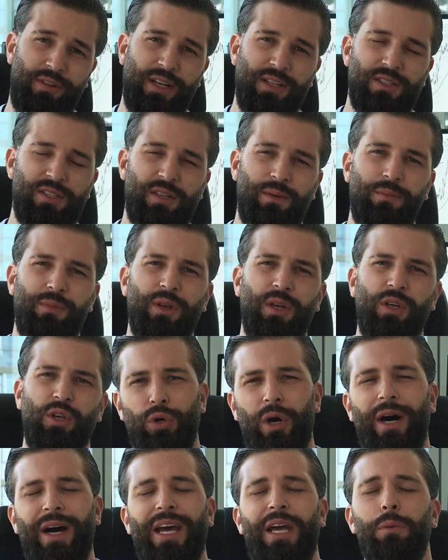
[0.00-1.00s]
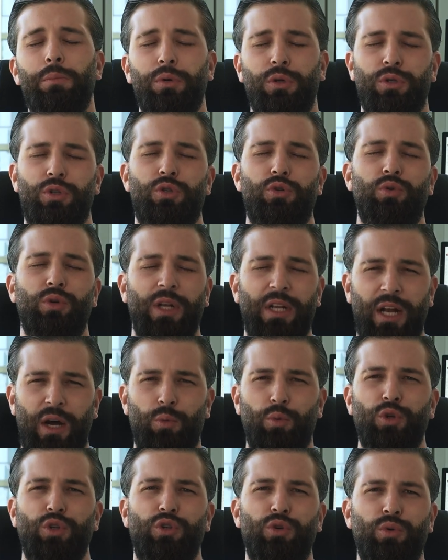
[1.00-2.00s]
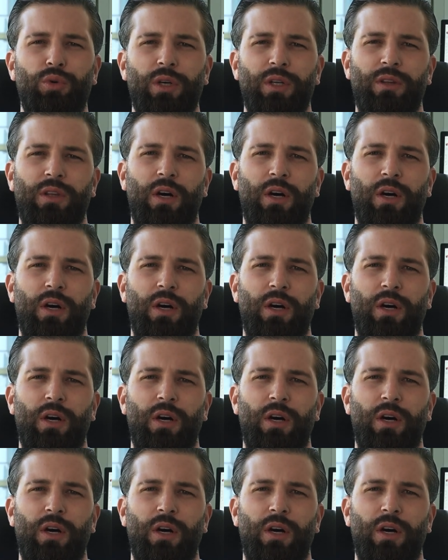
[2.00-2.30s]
that's something you are able to, then I would do it.